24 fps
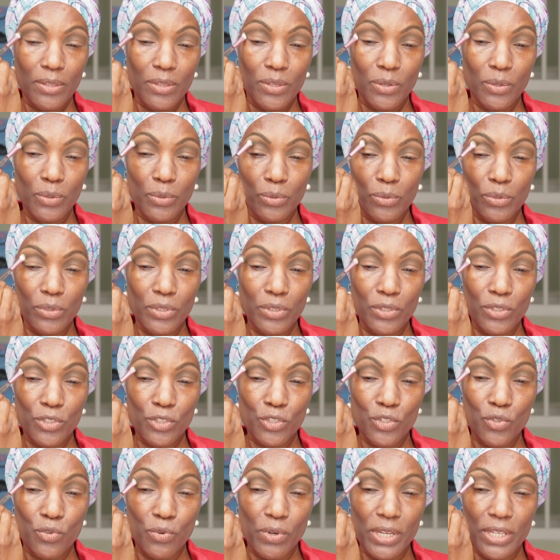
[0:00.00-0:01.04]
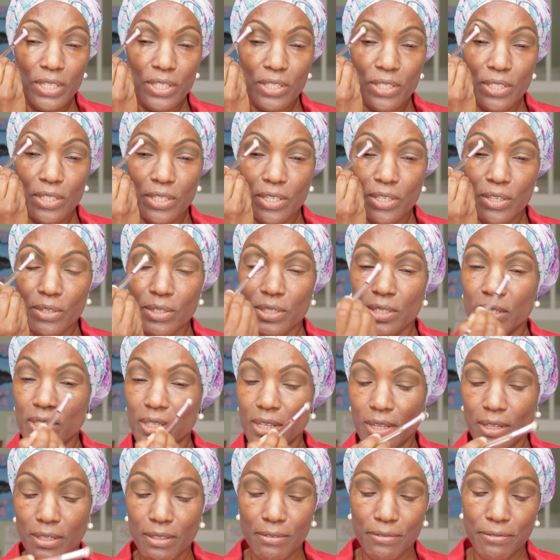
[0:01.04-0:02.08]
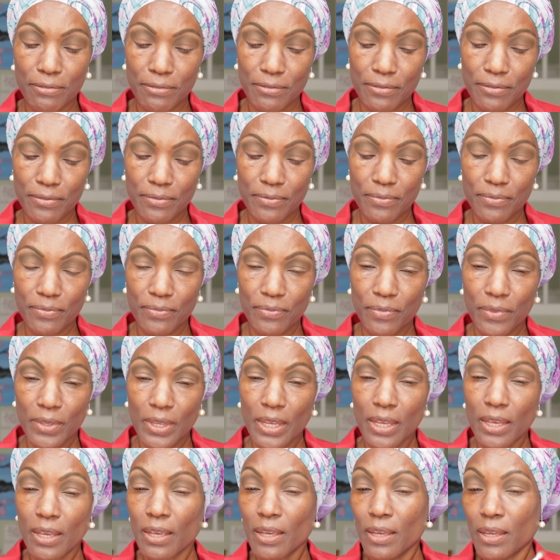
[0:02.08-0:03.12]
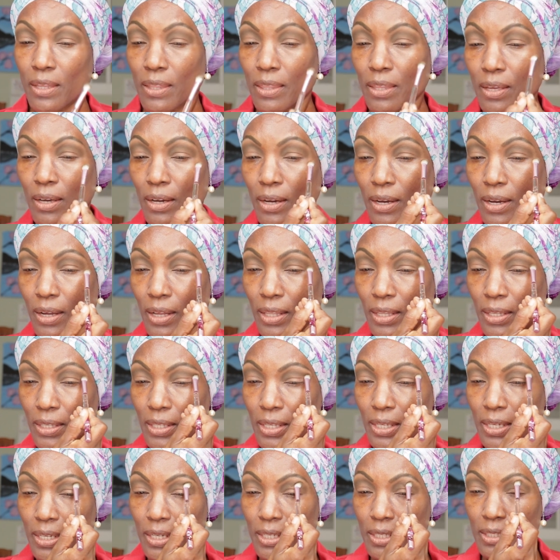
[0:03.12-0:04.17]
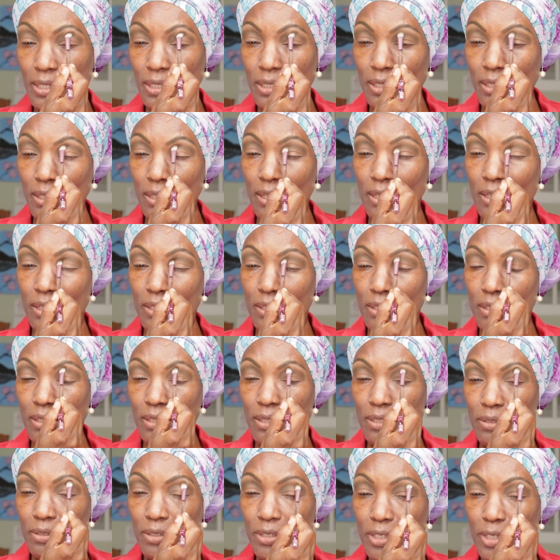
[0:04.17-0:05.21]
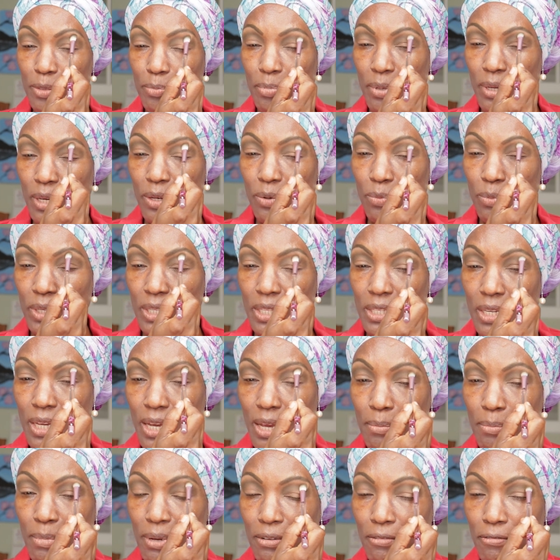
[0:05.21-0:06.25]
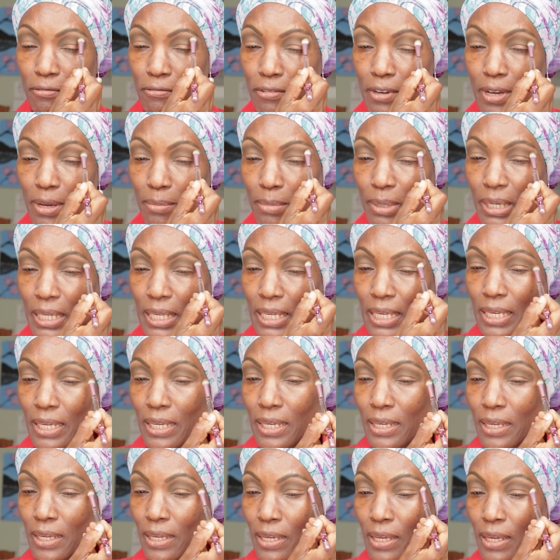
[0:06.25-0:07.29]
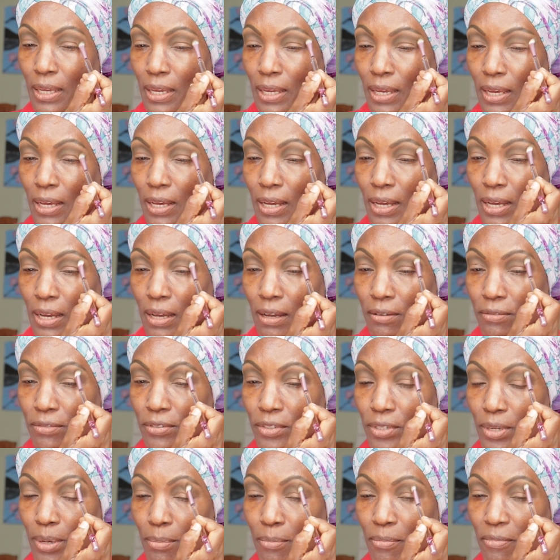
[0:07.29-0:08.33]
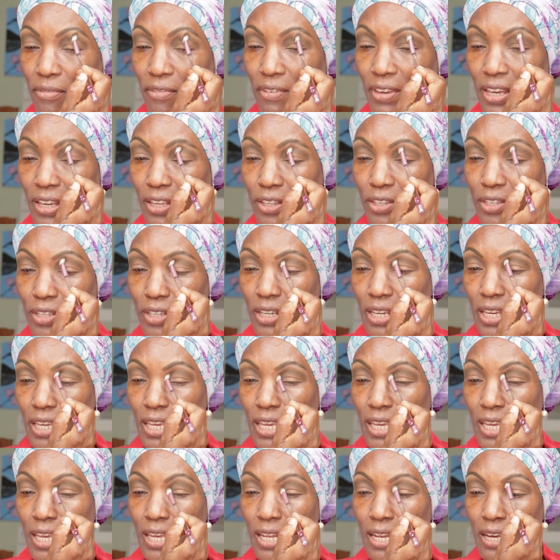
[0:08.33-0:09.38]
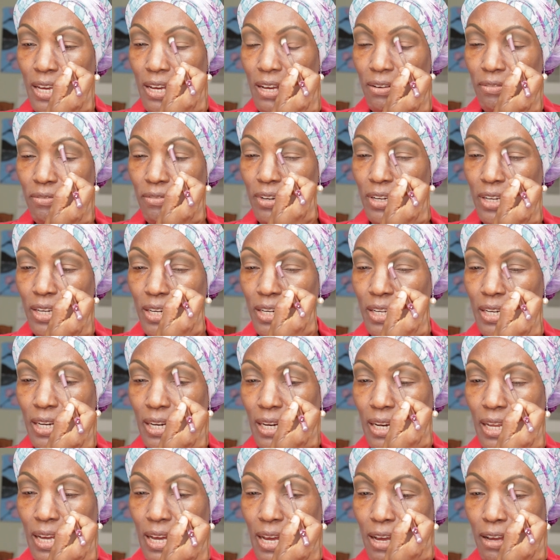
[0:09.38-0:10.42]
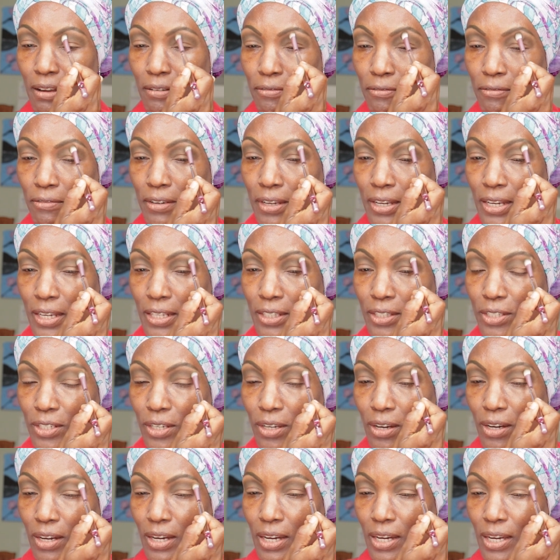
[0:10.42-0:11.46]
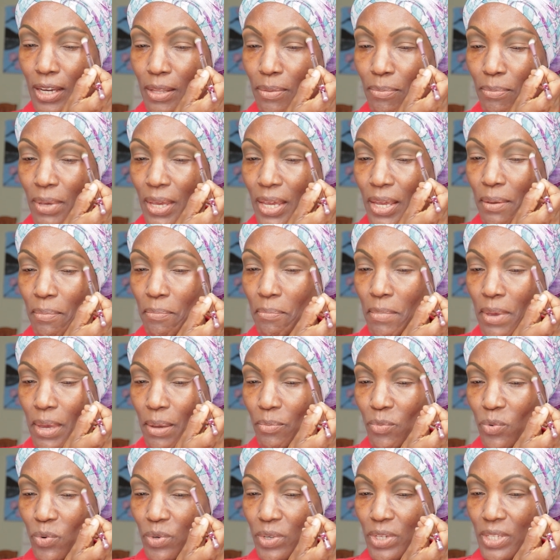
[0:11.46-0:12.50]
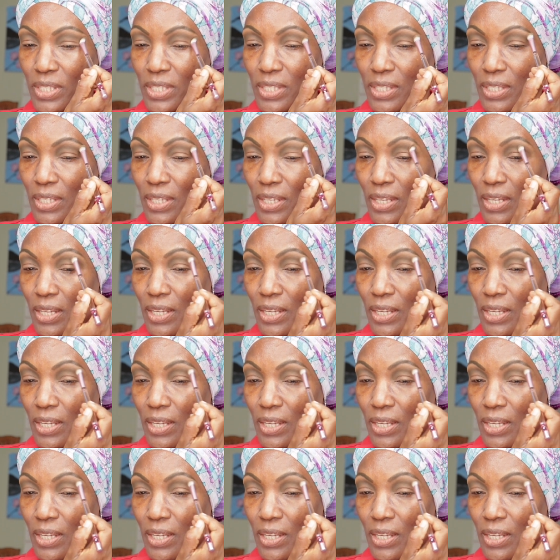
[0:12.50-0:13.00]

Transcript: Don't stress yourself. The holidays is to spend with time and family, have something to eat, have a good laugh, and talk and make memories.